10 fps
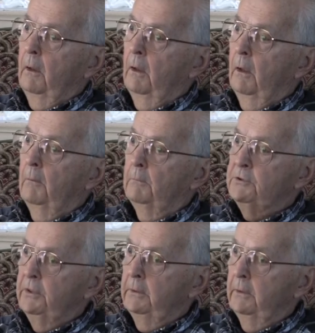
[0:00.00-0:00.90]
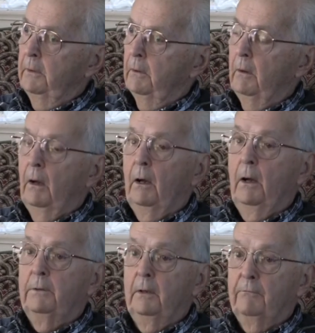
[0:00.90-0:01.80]
uh, machine in there,
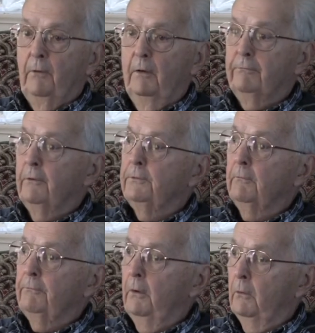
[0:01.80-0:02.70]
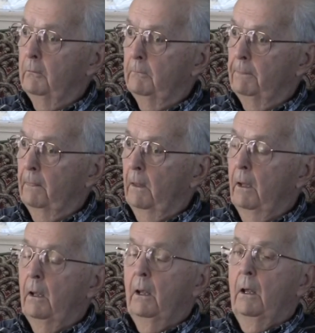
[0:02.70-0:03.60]
identify friend or foe.
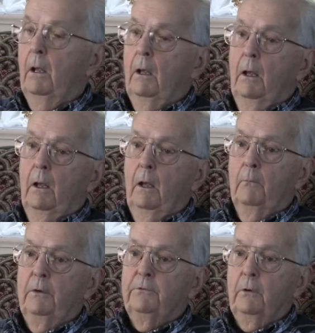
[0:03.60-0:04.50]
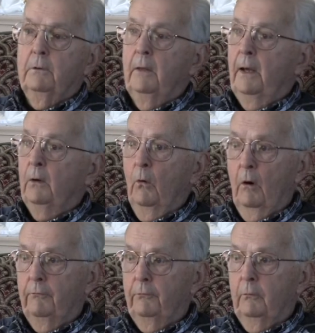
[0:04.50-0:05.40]
And we turned that
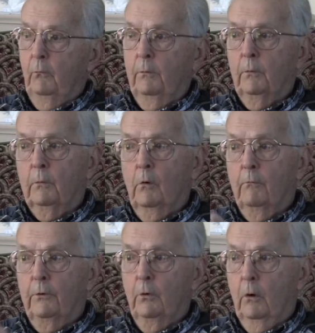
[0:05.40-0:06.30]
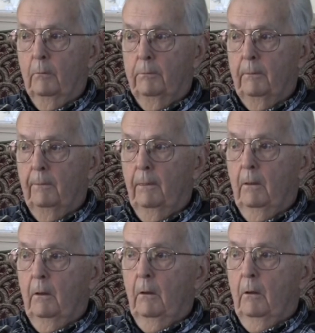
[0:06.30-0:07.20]
off when we were over Europe,
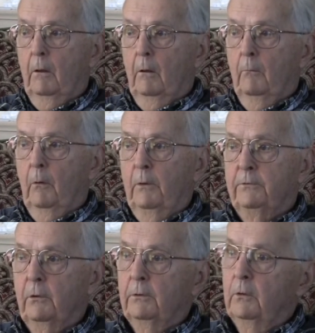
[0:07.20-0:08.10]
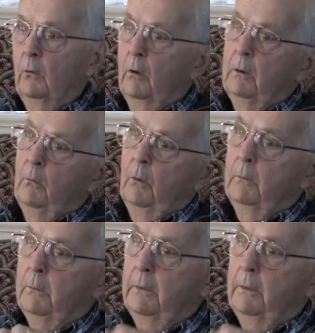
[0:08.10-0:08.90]
but we turned it on when we